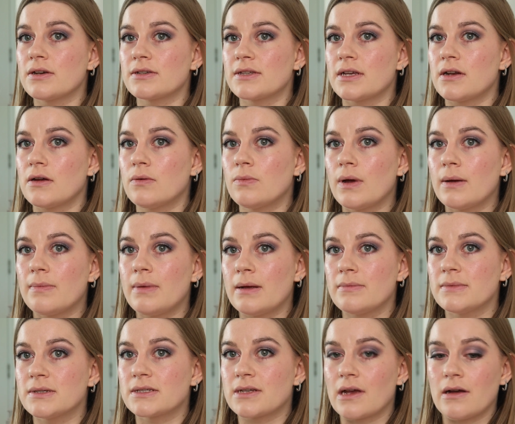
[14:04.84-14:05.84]
though, because I don't wear black
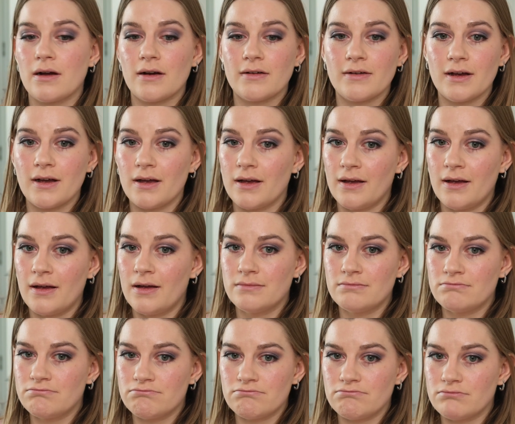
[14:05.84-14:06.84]
mascara
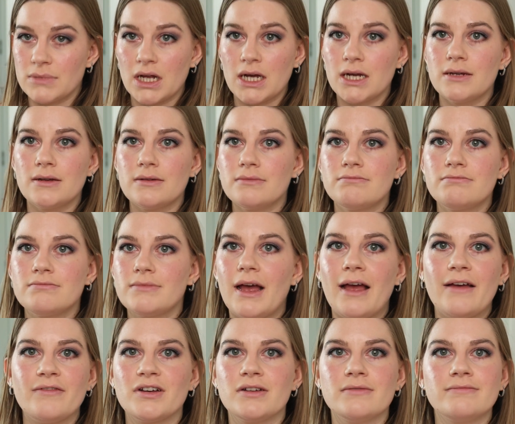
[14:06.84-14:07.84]
like
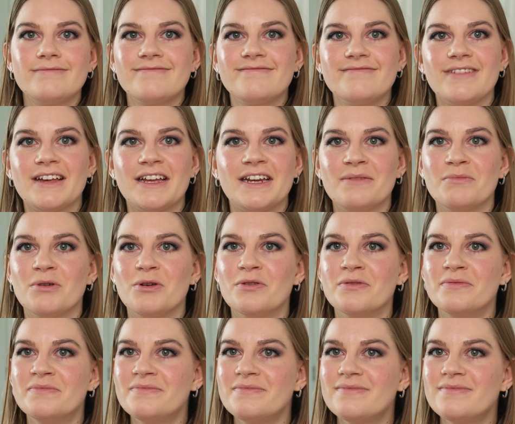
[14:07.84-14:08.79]
ever anymore.